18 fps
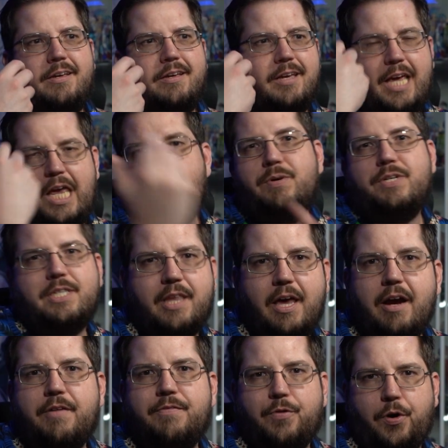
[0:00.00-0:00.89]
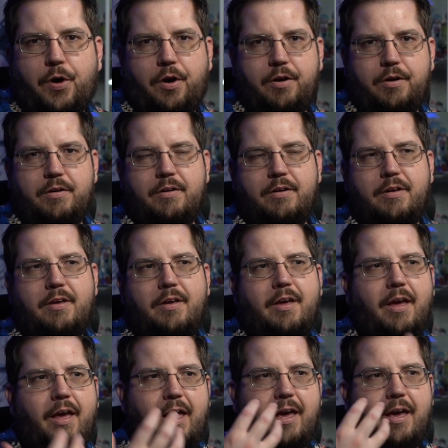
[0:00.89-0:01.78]
he was there for her.
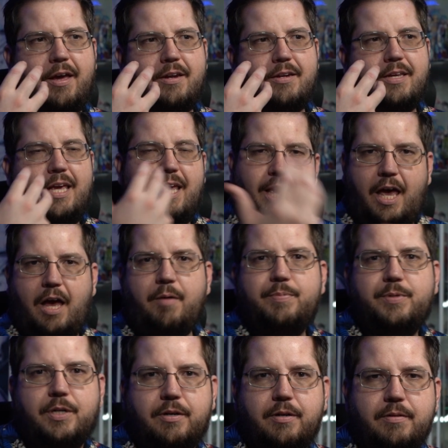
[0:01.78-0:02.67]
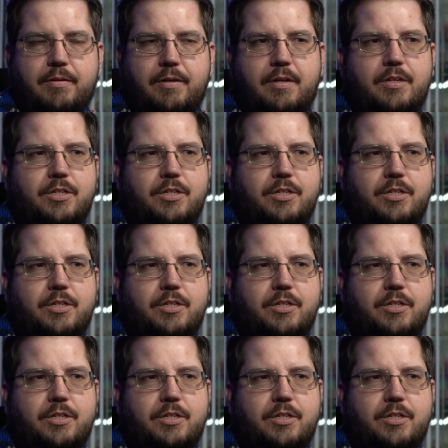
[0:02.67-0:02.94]
And he helped her.